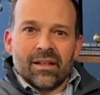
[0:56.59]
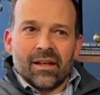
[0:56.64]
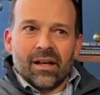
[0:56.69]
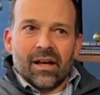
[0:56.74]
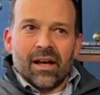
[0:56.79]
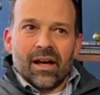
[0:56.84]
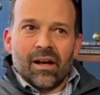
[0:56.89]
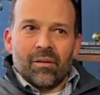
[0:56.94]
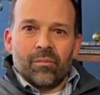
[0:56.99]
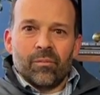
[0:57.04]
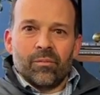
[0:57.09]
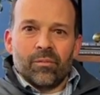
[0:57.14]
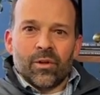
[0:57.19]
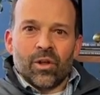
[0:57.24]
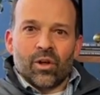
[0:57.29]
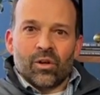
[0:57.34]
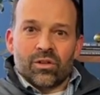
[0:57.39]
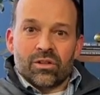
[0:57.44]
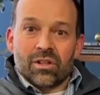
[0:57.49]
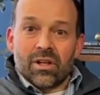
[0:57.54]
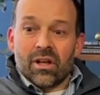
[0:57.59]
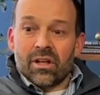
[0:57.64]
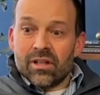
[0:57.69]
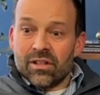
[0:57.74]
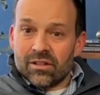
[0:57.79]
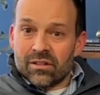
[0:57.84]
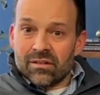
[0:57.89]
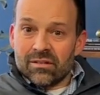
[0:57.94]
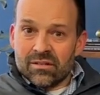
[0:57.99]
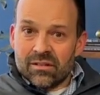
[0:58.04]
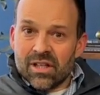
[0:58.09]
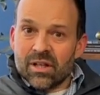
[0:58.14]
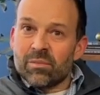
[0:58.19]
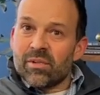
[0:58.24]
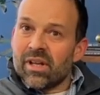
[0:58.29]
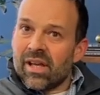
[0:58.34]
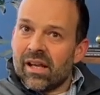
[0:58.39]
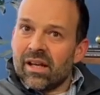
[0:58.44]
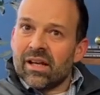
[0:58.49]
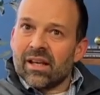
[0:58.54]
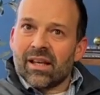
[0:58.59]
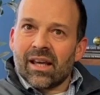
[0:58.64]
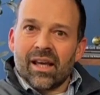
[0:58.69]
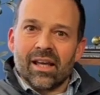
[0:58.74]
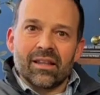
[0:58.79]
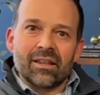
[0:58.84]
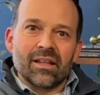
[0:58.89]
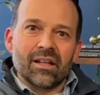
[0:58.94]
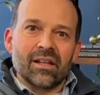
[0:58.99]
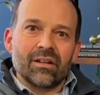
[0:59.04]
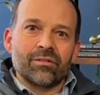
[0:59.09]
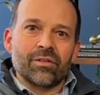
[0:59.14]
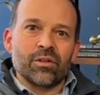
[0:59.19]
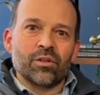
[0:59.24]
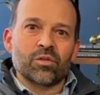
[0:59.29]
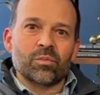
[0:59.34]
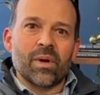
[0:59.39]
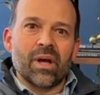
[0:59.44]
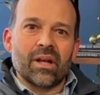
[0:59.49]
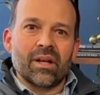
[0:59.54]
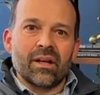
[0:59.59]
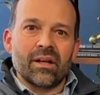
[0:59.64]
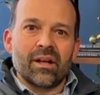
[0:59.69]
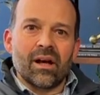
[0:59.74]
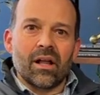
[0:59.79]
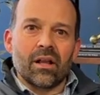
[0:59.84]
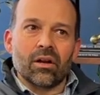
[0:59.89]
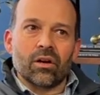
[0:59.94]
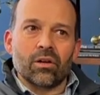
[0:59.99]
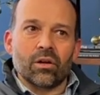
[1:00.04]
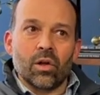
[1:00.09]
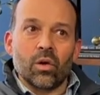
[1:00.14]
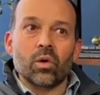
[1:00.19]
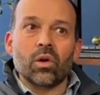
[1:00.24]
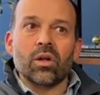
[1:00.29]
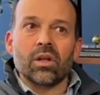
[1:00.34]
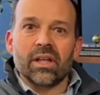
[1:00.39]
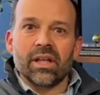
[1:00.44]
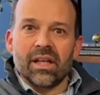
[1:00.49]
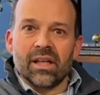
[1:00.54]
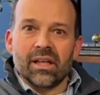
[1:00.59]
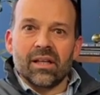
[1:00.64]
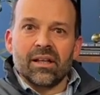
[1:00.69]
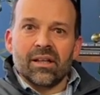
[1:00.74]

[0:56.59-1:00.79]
you know, studies seem to indicate that if you spend a dollar locally,